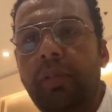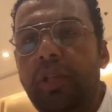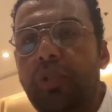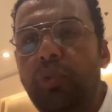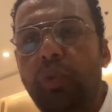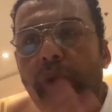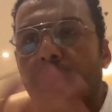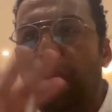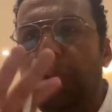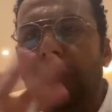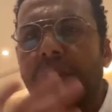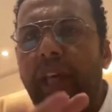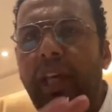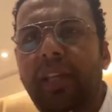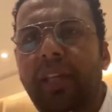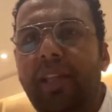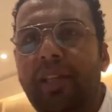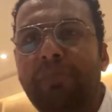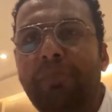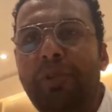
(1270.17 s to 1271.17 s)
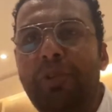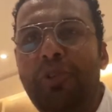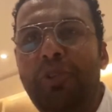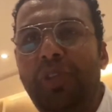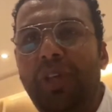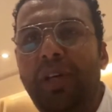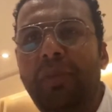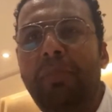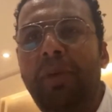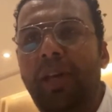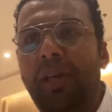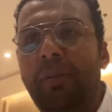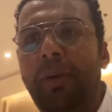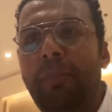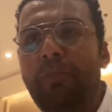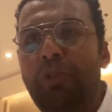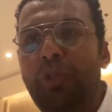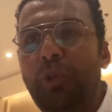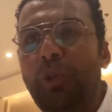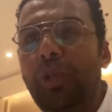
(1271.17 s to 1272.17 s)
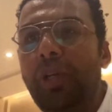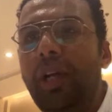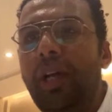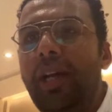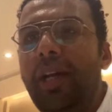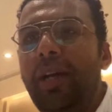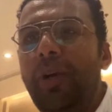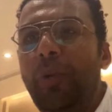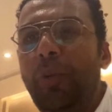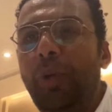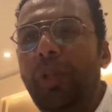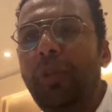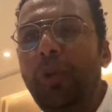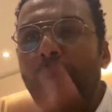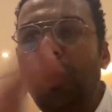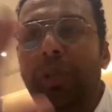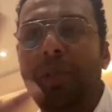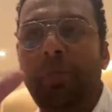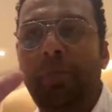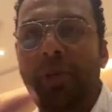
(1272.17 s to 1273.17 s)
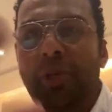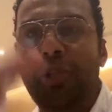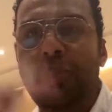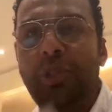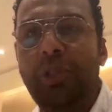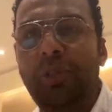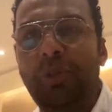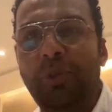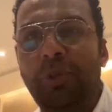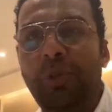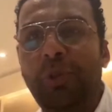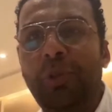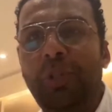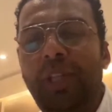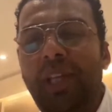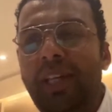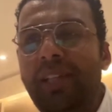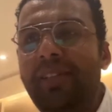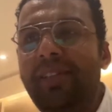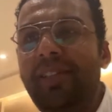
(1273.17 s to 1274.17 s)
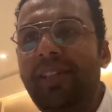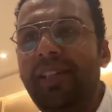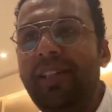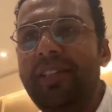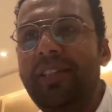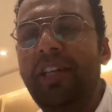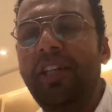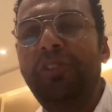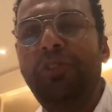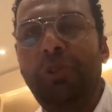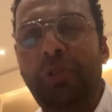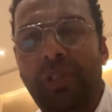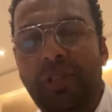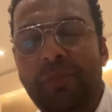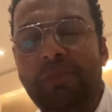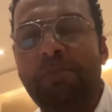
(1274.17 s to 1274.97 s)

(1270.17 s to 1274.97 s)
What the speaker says: This will not take that much time, I'm sure, with all the pressure on that sector. Yeah.